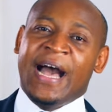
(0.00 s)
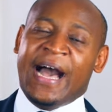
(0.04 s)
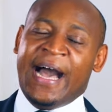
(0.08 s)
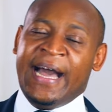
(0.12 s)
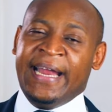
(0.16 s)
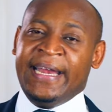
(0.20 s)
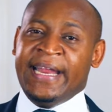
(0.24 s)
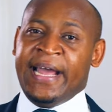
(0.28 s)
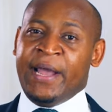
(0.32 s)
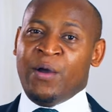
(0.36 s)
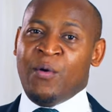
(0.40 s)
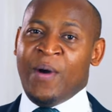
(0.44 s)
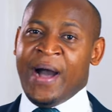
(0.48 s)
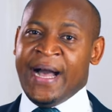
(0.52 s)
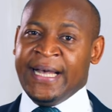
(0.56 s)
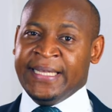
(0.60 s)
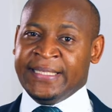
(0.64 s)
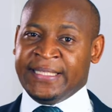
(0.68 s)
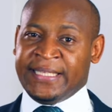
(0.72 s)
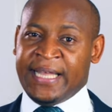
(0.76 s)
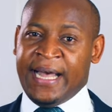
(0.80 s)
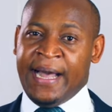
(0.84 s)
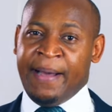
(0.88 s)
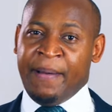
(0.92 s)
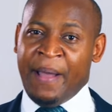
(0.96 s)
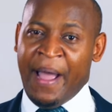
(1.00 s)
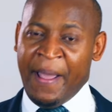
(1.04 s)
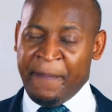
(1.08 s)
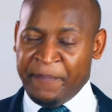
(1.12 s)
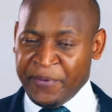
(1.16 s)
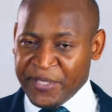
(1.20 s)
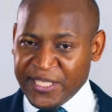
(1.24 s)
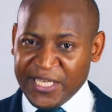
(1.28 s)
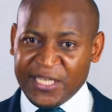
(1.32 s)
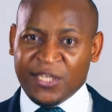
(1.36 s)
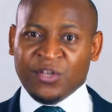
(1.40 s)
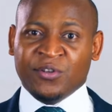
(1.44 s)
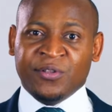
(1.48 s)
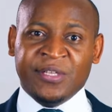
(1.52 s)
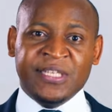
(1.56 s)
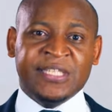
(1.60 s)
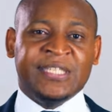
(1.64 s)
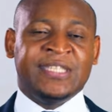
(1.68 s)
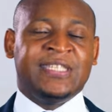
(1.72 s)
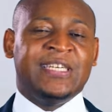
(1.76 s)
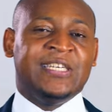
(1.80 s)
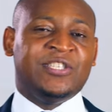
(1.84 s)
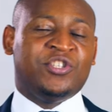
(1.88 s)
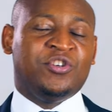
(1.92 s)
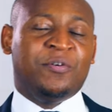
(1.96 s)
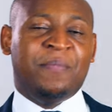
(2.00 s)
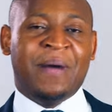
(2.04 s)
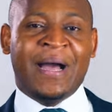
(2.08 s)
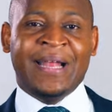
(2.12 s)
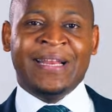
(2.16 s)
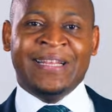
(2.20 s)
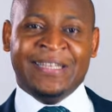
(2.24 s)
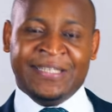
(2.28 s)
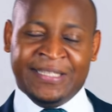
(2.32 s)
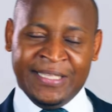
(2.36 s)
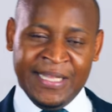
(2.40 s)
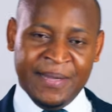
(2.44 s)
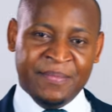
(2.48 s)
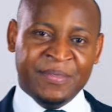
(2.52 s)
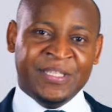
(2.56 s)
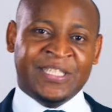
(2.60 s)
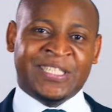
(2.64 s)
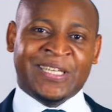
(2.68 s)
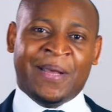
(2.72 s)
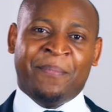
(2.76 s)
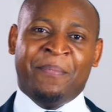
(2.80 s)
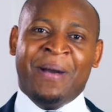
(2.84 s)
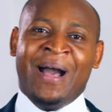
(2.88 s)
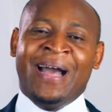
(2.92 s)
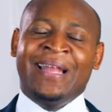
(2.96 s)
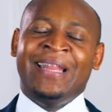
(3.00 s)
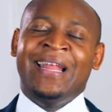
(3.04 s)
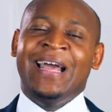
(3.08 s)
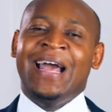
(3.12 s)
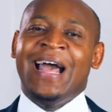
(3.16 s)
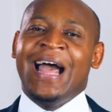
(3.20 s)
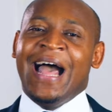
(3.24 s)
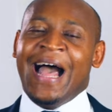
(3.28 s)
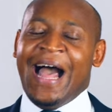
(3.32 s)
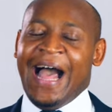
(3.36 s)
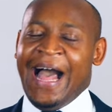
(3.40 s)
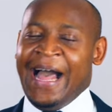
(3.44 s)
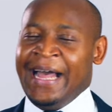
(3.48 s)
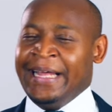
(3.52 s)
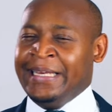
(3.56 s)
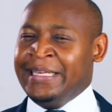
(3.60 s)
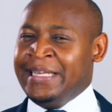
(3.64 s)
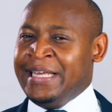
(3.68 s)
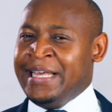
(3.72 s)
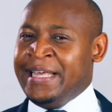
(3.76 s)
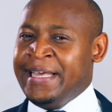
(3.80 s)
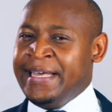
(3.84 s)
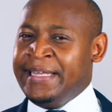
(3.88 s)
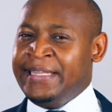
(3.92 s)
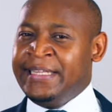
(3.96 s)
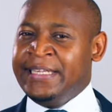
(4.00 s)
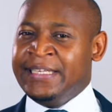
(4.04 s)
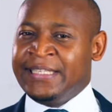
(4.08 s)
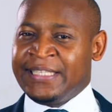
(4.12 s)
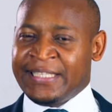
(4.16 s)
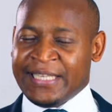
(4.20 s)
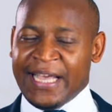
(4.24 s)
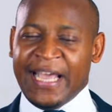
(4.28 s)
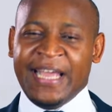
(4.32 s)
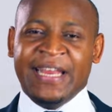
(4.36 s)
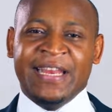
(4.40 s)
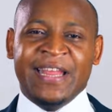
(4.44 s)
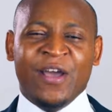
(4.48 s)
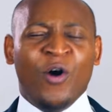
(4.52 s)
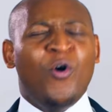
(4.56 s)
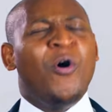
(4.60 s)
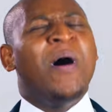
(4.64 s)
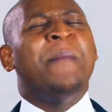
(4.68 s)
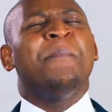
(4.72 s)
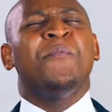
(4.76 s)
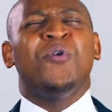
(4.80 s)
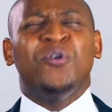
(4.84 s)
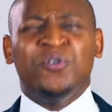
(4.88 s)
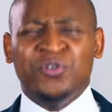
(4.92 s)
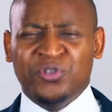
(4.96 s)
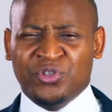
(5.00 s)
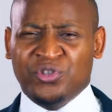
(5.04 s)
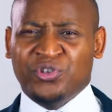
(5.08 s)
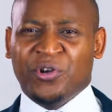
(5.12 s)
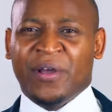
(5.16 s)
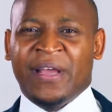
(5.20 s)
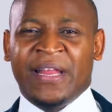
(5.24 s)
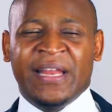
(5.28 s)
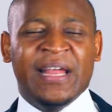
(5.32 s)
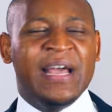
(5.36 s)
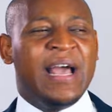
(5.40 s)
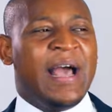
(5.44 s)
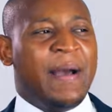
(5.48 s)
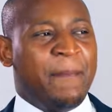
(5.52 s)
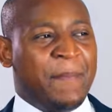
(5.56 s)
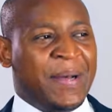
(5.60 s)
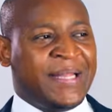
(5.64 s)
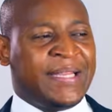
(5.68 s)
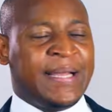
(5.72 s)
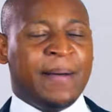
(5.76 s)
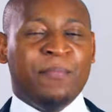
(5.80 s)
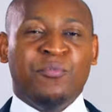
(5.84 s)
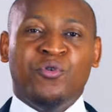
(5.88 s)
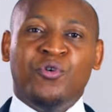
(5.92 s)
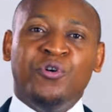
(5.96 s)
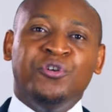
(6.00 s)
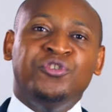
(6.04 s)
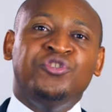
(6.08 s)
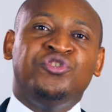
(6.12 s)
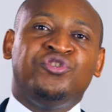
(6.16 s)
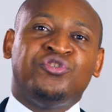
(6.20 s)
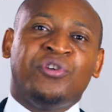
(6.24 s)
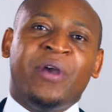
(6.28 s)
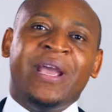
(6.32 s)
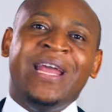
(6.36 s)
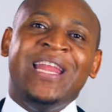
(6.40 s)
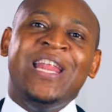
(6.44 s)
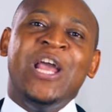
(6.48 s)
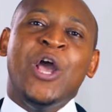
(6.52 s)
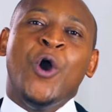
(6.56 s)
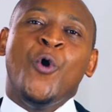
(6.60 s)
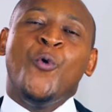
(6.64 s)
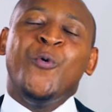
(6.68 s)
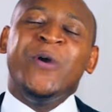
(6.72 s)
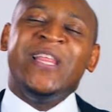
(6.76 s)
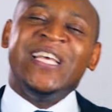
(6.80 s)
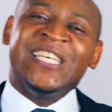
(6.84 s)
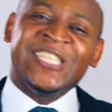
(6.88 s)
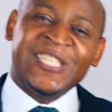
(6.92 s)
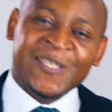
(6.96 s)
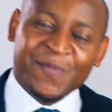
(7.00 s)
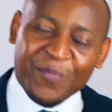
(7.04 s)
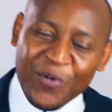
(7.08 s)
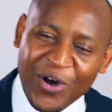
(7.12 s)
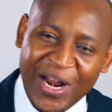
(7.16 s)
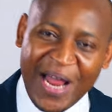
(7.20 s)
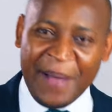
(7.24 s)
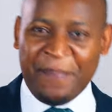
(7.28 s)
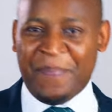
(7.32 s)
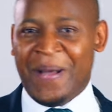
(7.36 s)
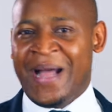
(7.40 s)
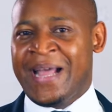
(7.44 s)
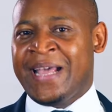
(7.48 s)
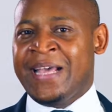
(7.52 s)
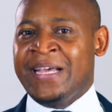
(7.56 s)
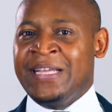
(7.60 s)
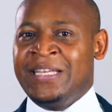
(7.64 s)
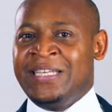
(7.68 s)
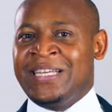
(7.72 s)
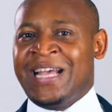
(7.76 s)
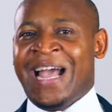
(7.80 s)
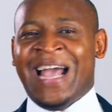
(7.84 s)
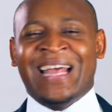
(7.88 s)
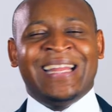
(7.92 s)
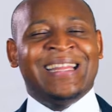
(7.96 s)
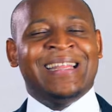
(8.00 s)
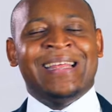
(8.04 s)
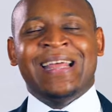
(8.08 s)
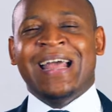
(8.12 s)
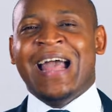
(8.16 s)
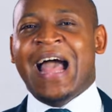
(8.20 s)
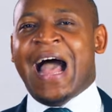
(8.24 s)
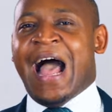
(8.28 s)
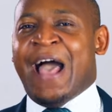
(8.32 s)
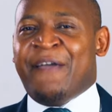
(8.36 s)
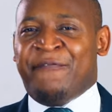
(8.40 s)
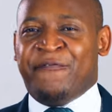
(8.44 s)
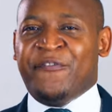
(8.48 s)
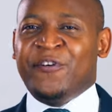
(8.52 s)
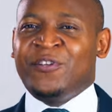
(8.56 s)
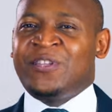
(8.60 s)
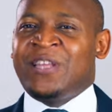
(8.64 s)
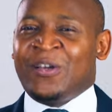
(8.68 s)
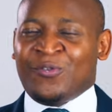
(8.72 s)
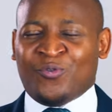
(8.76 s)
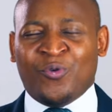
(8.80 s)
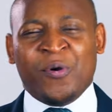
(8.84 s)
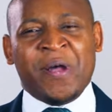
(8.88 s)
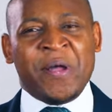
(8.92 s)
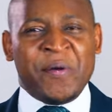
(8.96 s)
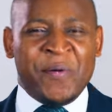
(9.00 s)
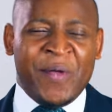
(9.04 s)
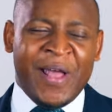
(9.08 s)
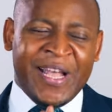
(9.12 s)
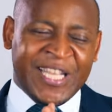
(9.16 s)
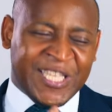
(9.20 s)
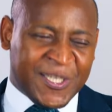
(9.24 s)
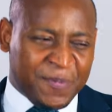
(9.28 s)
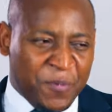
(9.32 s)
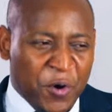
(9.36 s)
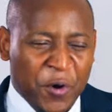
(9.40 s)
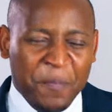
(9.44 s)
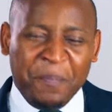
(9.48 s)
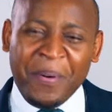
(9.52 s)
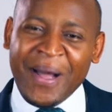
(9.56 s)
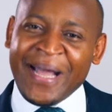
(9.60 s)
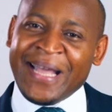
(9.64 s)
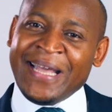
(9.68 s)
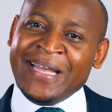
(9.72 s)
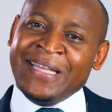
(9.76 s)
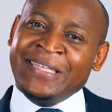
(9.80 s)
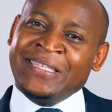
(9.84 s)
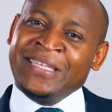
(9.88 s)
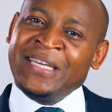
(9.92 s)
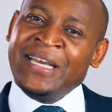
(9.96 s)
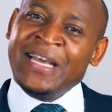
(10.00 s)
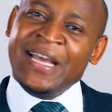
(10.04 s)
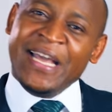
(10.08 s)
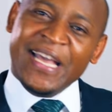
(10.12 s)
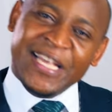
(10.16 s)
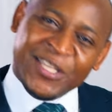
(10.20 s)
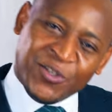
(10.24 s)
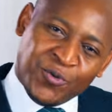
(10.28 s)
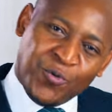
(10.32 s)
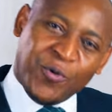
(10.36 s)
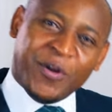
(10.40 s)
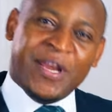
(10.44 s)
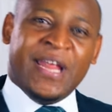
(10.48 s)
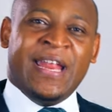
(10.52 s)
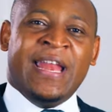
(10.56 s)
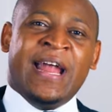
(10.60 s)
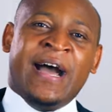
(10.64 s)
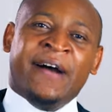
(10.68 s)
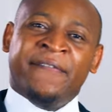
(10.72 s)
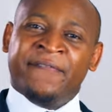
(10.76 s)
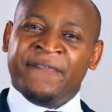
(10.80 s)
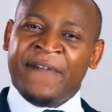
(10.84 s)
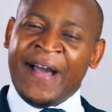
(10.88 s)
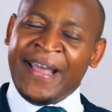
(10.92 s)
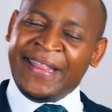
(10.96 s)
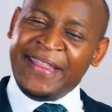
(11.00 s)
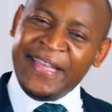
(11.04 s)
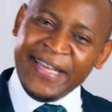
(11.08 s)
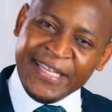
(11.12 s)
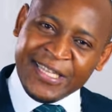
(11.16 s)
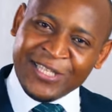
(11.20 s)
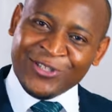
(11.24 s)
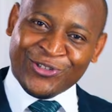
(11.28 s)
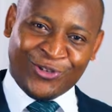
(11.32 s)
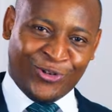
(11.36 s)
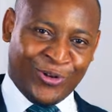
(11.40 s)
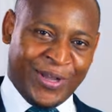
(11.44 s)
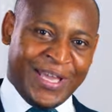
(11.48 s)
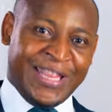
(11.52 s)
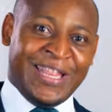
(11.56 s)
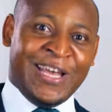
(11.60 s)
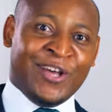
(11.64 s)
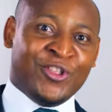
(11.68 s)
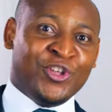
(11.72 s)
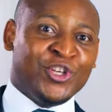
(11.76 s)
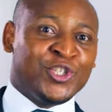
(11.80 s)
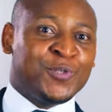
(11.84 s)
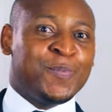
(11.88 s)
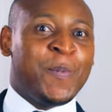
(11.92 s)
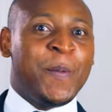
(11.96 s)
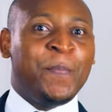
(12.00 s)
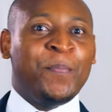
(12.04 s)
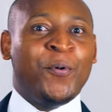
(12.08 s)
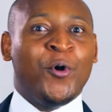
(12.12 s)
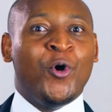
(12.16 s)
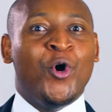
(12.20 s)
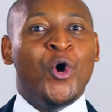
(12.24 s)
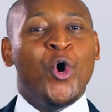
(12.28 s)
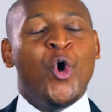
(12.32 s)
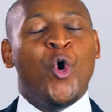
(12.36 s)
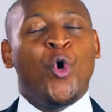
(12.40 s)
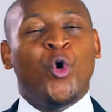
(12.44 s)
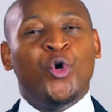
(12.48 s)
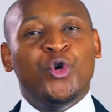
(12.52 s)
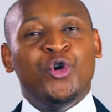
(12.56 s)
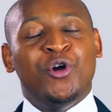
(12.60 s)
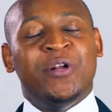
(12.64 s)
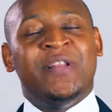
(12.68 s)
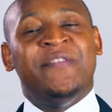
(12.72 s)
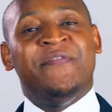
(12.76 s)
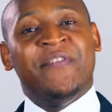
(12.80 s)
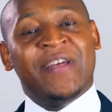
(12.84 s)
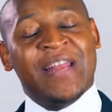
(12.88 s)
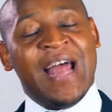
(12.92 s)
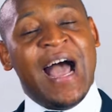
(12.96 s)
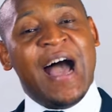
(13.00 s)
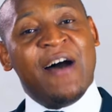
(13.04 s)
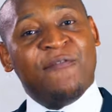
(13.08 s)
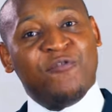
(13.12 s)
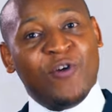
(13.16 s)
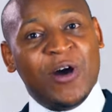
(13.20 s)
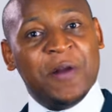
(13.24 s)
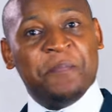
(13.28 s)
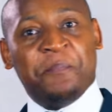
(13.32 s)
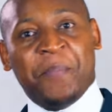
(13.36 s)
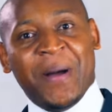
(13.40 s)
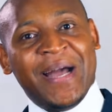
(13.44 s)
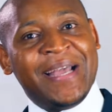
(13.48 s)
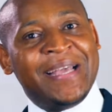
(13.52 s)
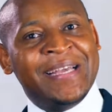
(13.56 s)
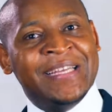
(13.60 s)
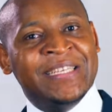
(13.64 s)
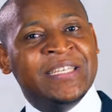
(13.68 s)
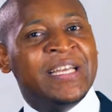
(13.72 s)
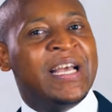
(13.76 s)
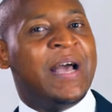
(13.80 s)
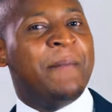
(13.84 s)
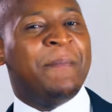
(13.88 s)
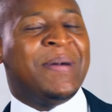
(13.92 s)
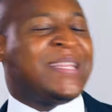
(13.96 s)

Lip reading: And I presented to this gentleman. His name is Shaban. And he decided, oh, I'm going to join. But I'm going to join with a smaller package. And I felt that a small package is good enough. I think it's okay. There are those people who don't even have one package.